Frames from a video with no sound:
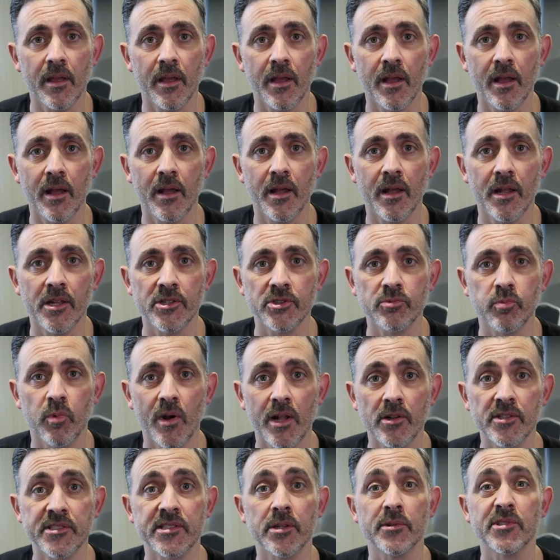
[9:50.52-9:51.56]
as
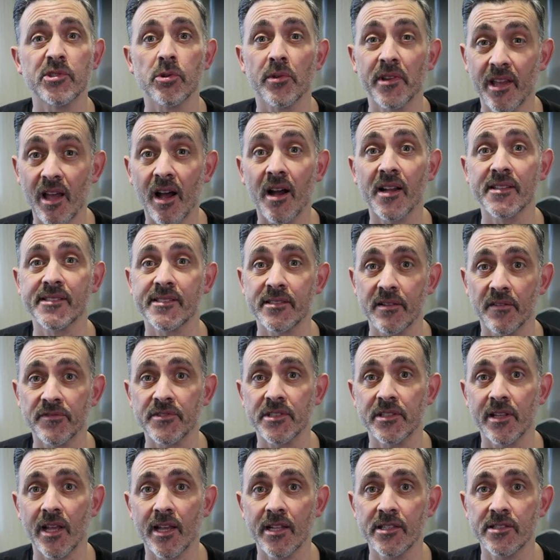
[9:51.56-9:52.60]
well, so it's all the card stuff
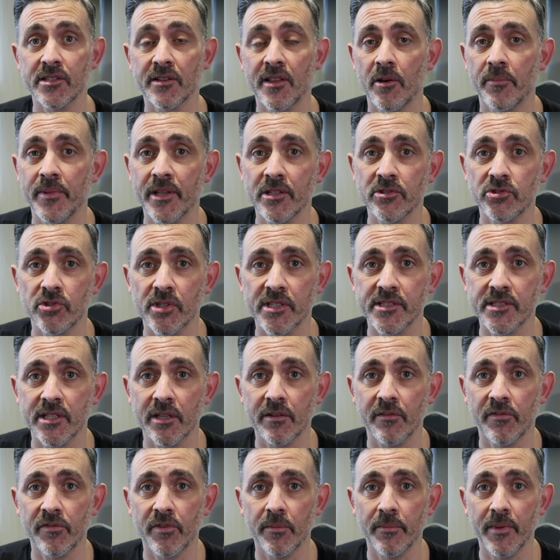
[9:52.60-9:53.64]
today, so that'll be
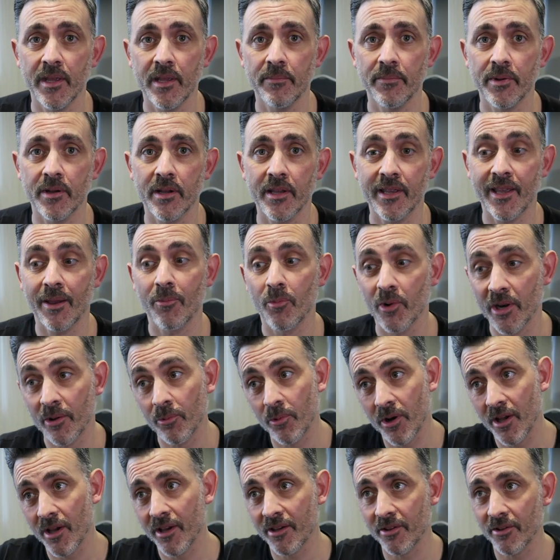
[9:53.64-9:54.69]
interesting for me. But again, will it
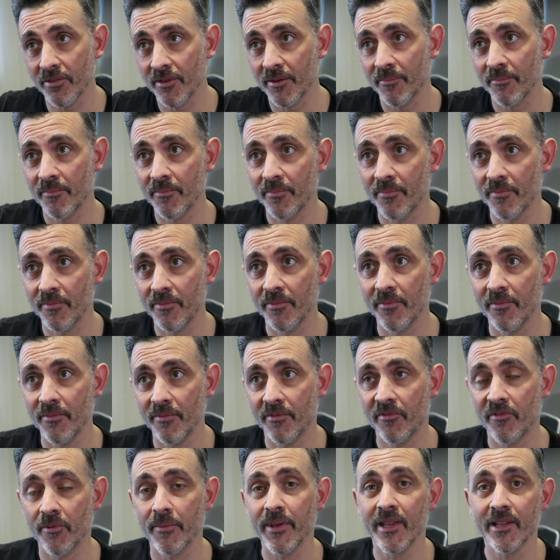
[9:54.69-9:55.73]
work on the
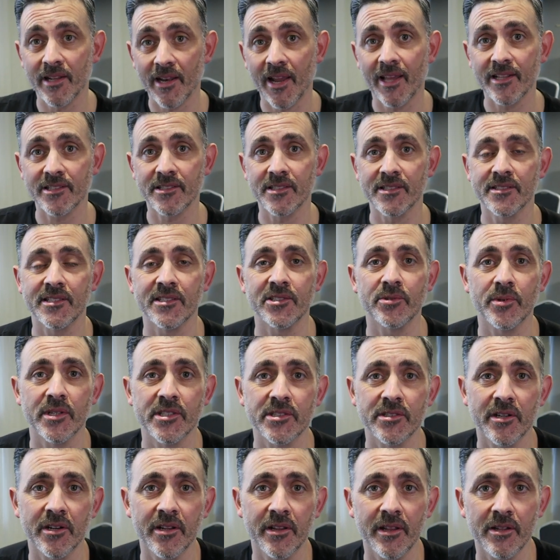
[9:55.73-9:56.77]
for me in the Elector
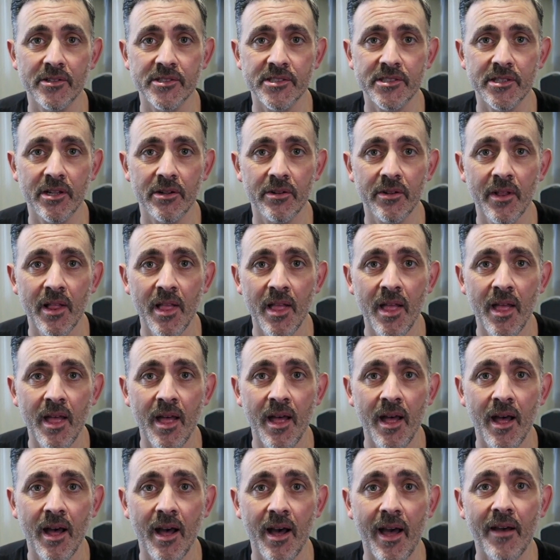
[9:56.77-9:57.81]
situation? I don't know. So
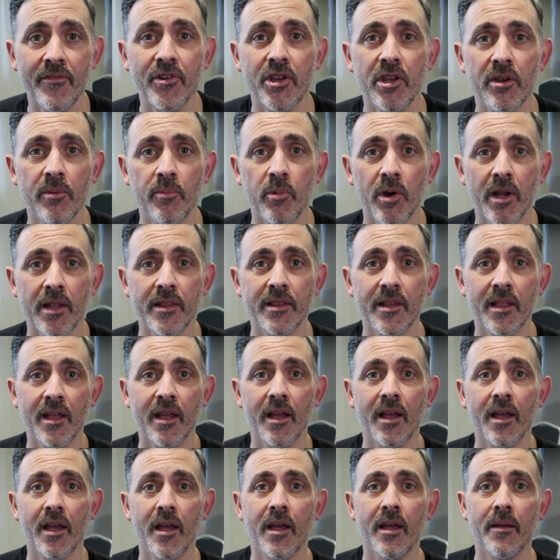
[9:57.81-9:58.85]
have a good
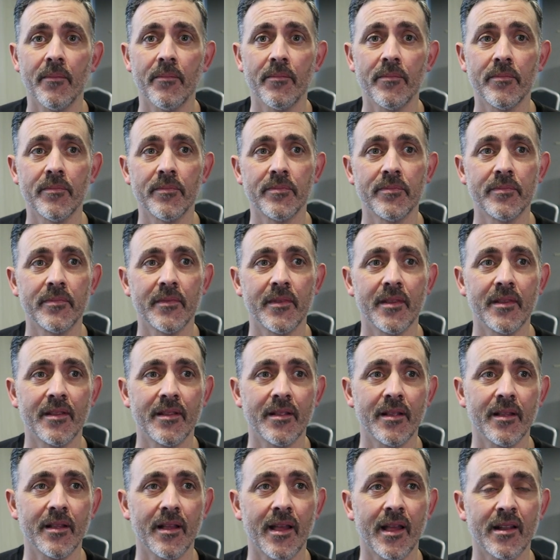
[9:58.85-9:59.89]
one.
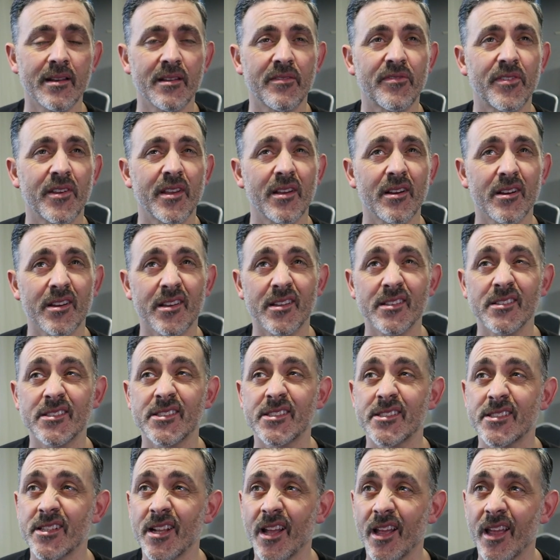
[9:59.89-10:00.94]
Anything I can
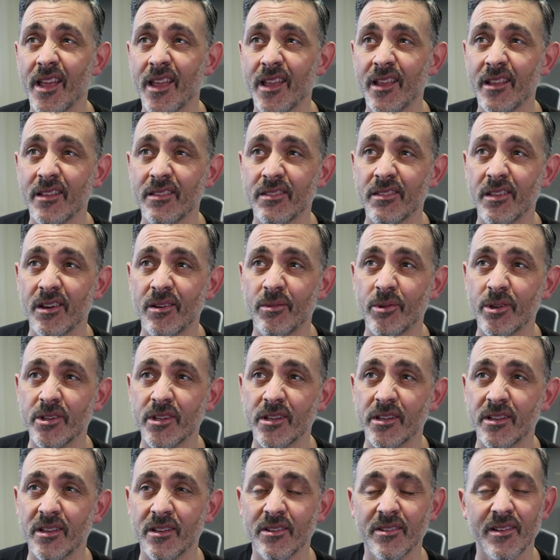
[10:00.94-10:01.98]
say that I want
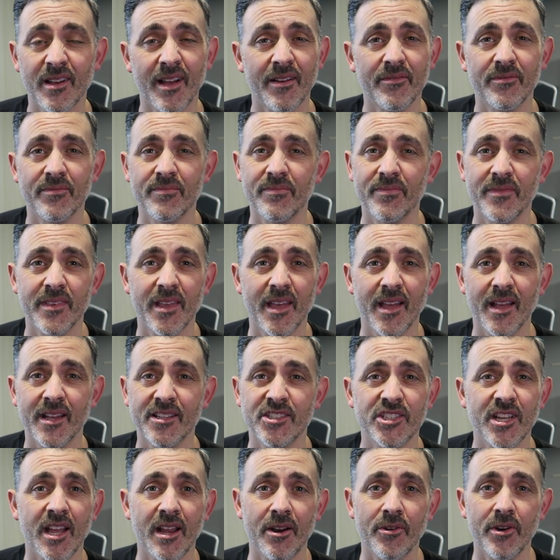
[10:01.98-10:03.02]
you to do,
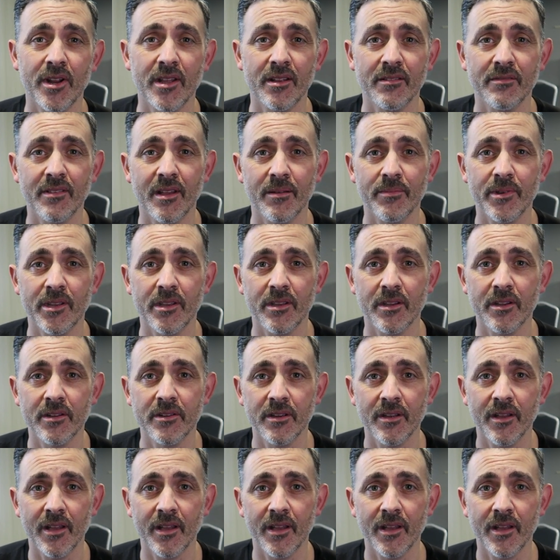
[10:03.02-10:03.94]
share it, that'd be good.